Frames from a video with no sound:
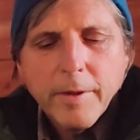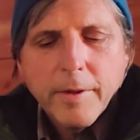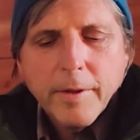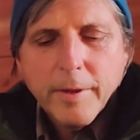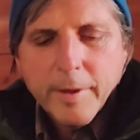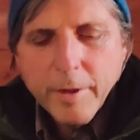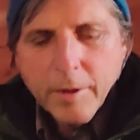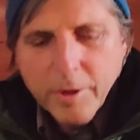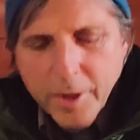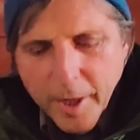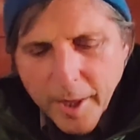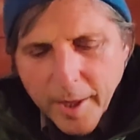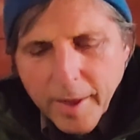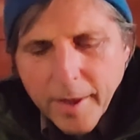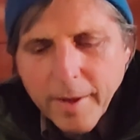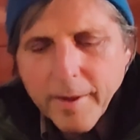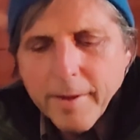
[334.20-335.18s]
You
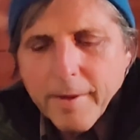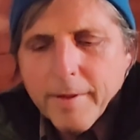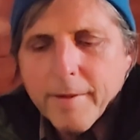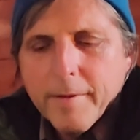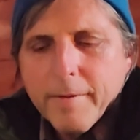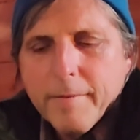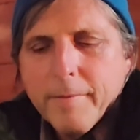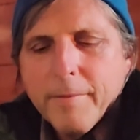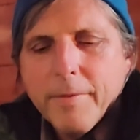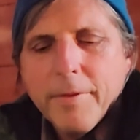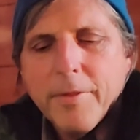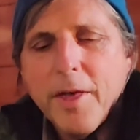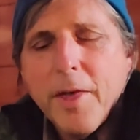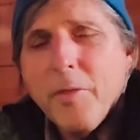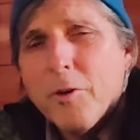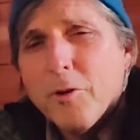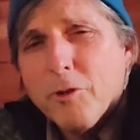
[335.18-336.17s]
see,
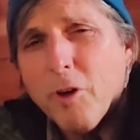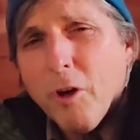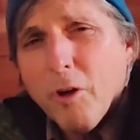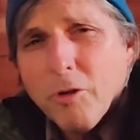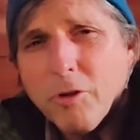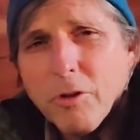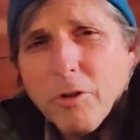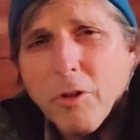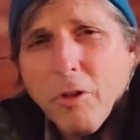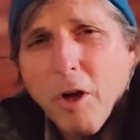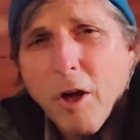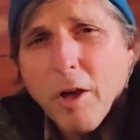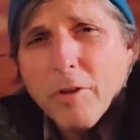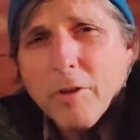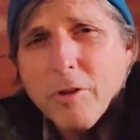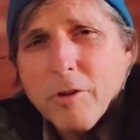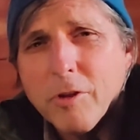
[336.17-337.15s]
then there's also the
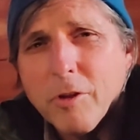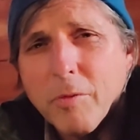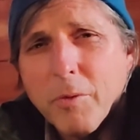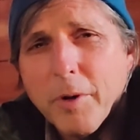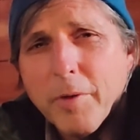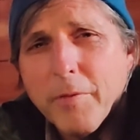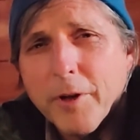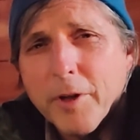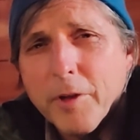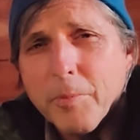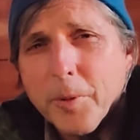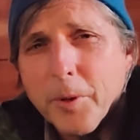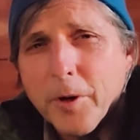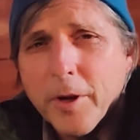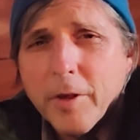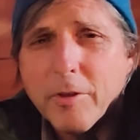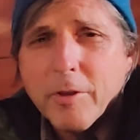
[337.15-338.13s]
losses that we've
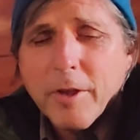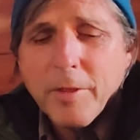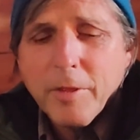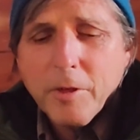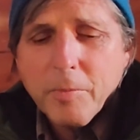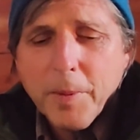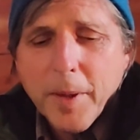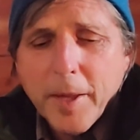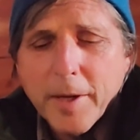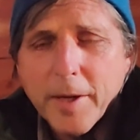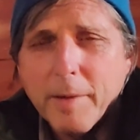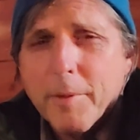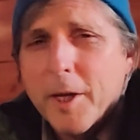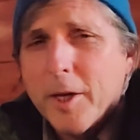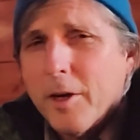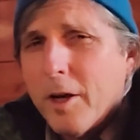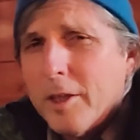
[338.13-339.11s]
experienced in this
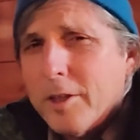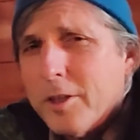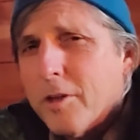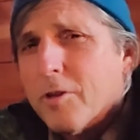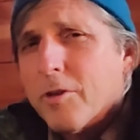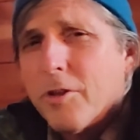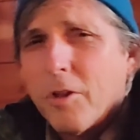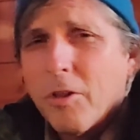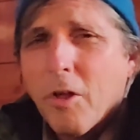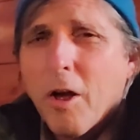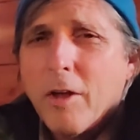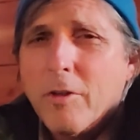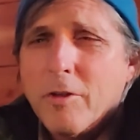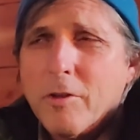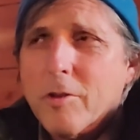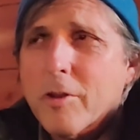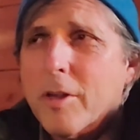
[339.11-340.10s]
pandemic, not just the
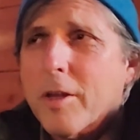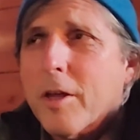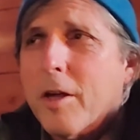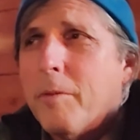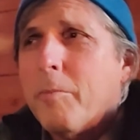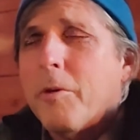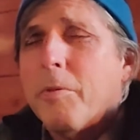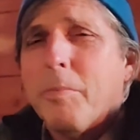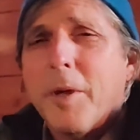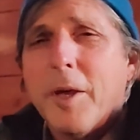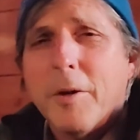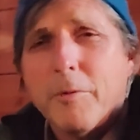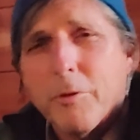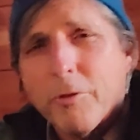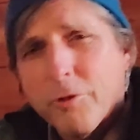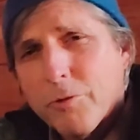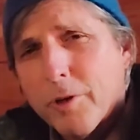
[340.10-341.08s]
losses that come with
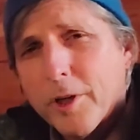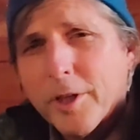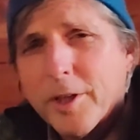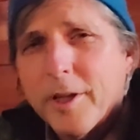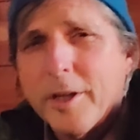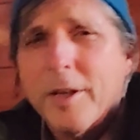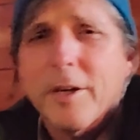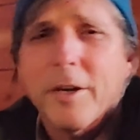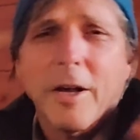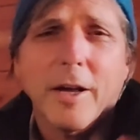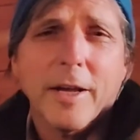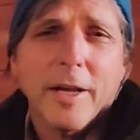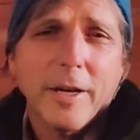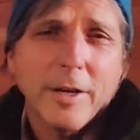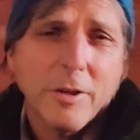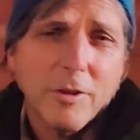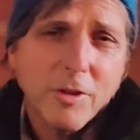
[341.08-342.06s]
being restricted and not
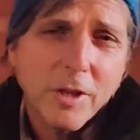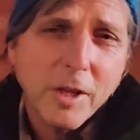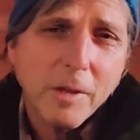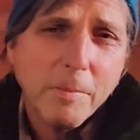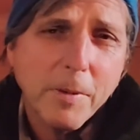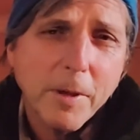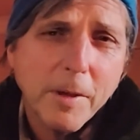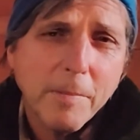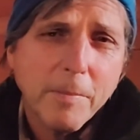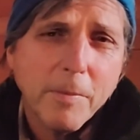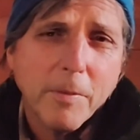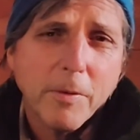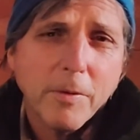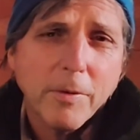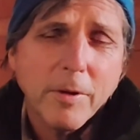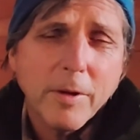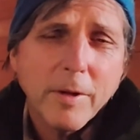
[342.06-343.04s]
getting to see people,